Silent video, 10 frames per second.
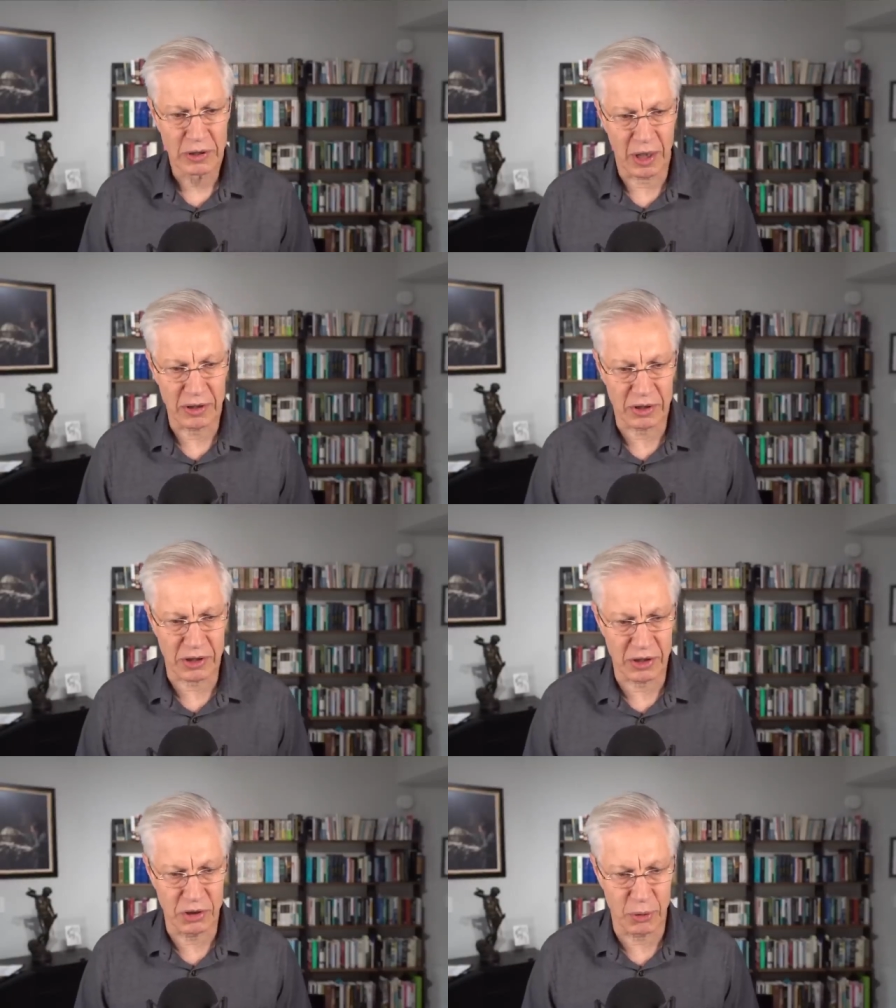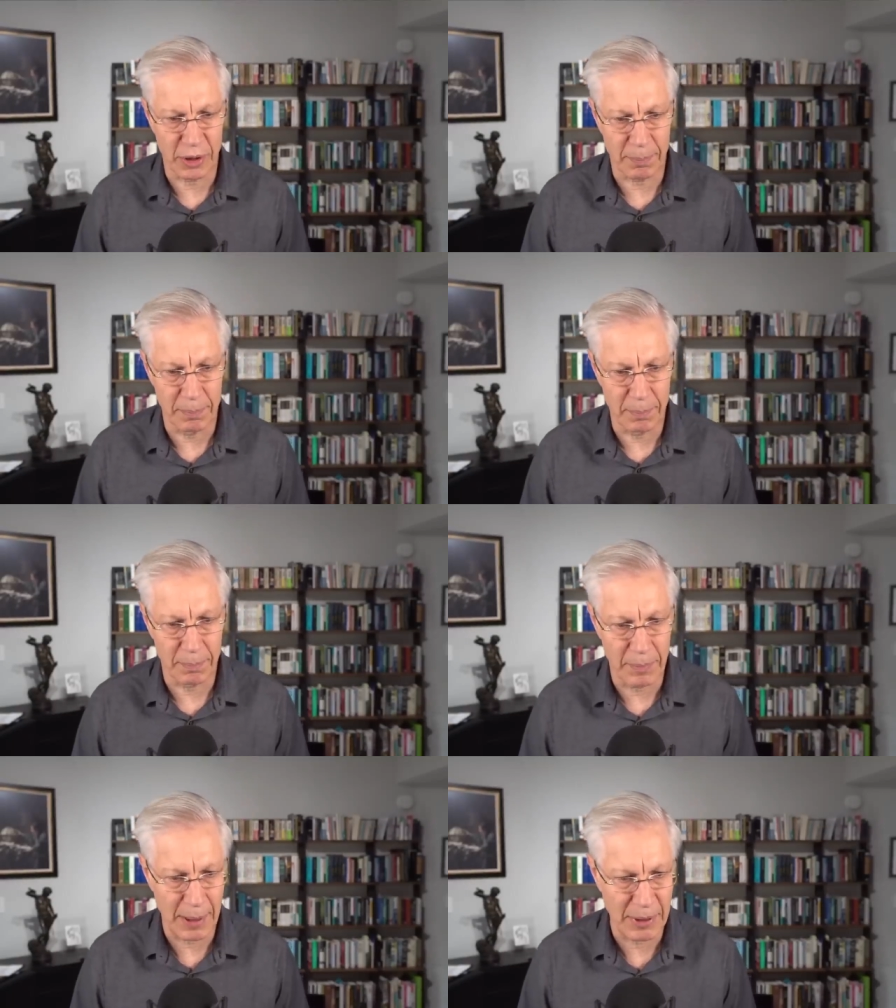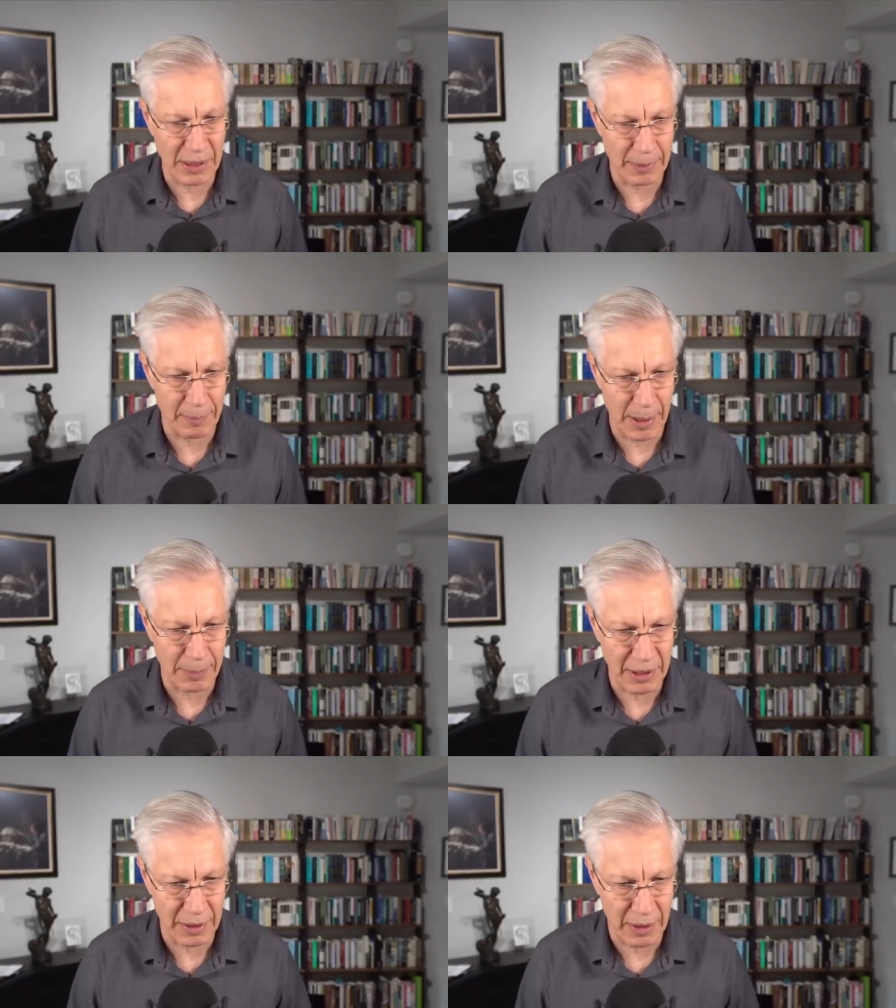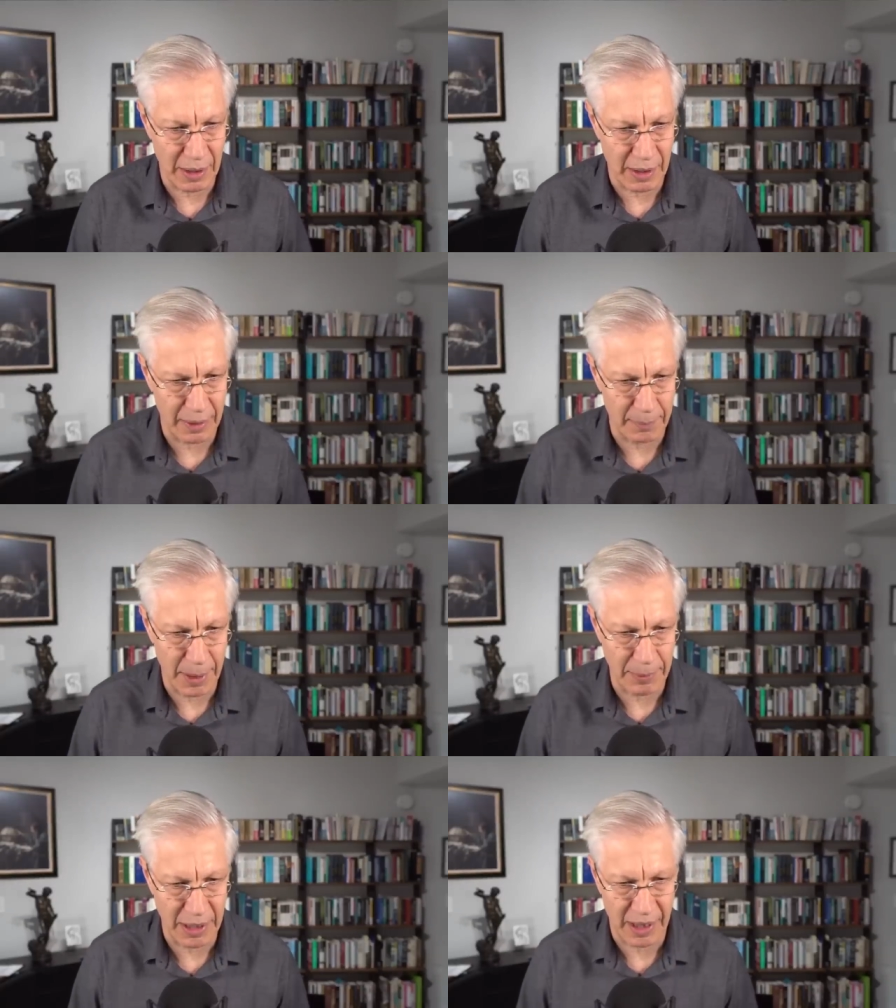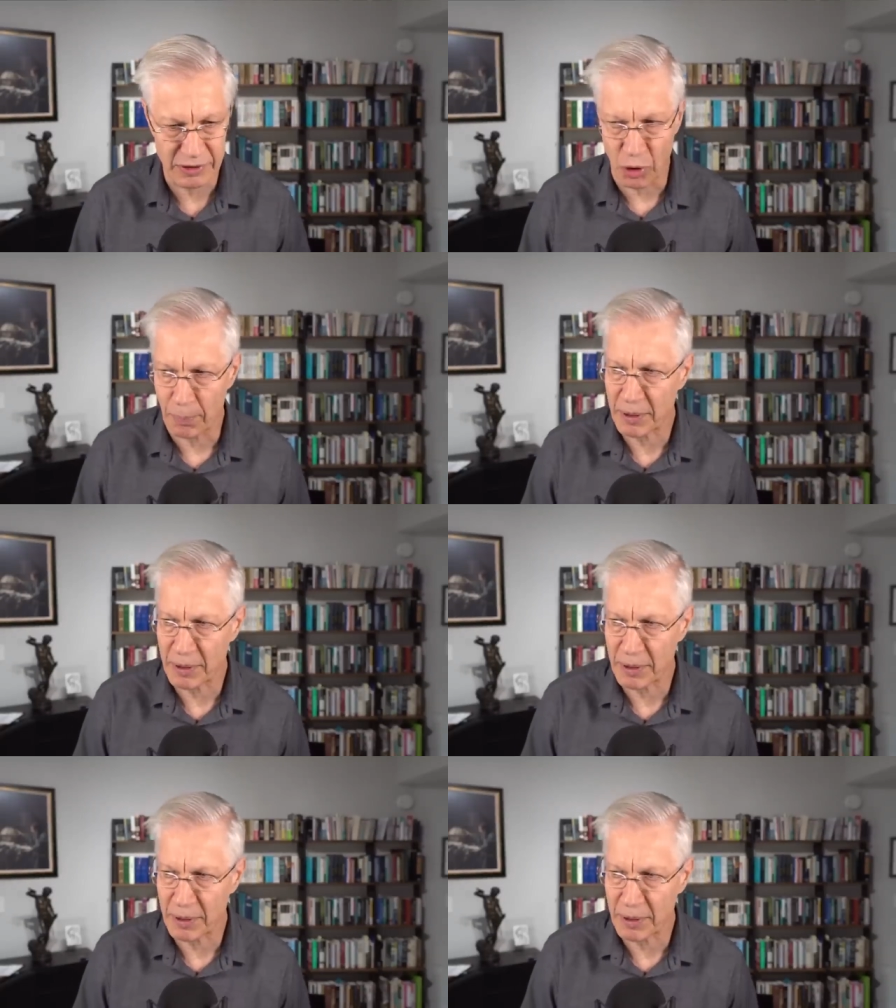uh, to do it. Maybe, maybe, uh, maybe I don't.